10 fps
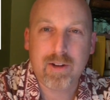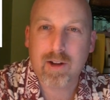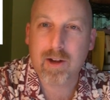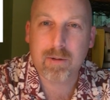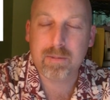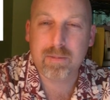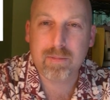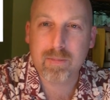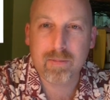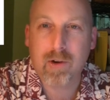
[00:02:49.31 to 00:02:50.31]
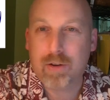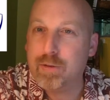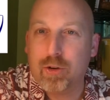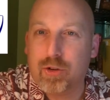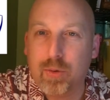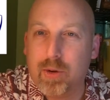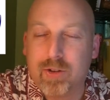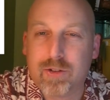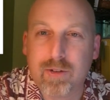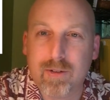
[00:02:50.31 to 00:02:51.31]
and
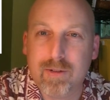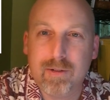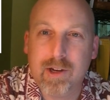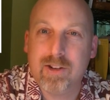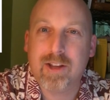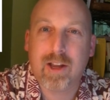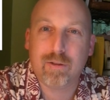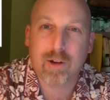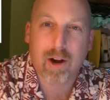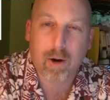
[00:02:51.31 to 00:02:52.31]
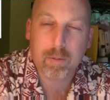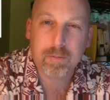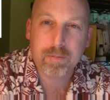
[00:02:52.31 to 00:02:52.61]
virtuous intake of air.